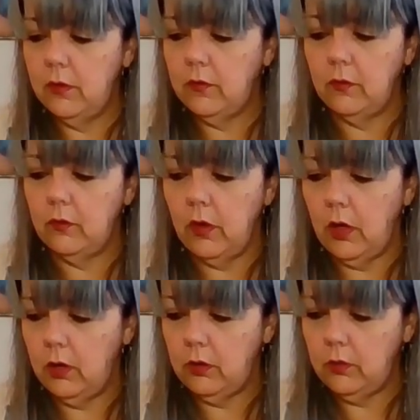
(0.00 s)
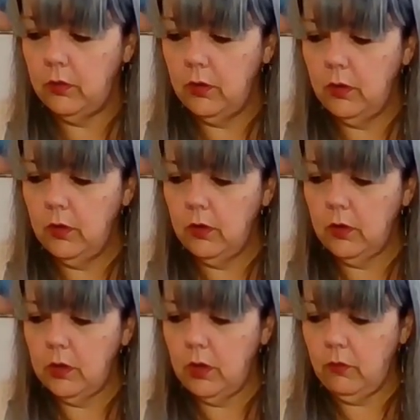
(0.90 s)
This is not
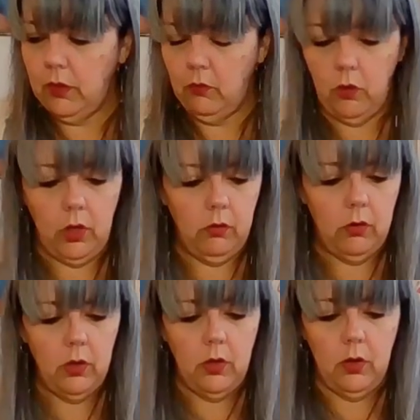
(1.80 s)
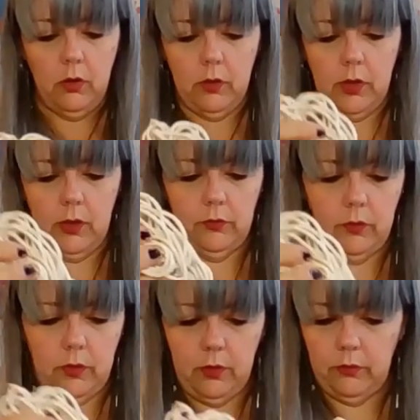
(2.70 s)
going well. Okay,
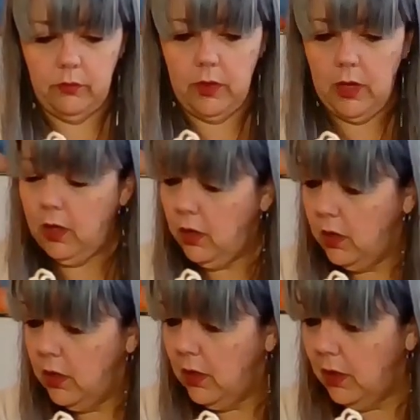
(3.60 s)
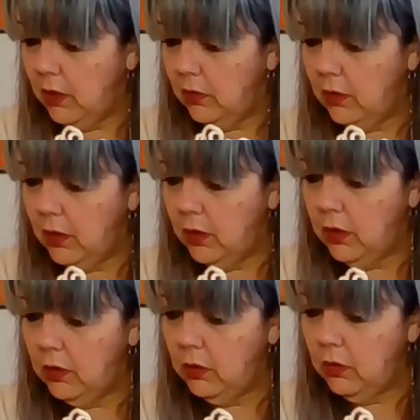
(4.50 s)
so there's that. And
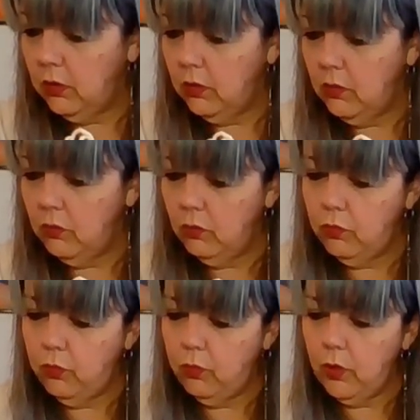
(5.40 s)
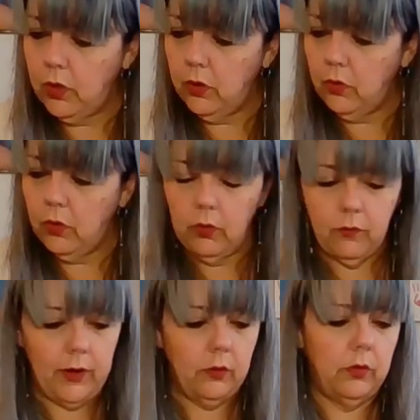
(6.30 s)
then we go
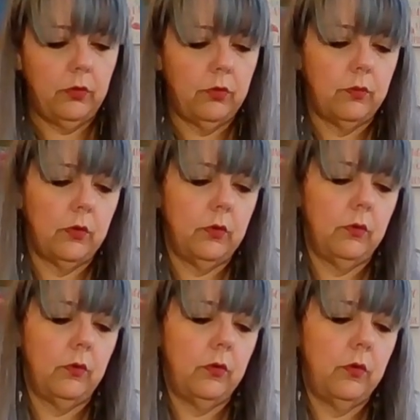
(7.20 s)
around and through.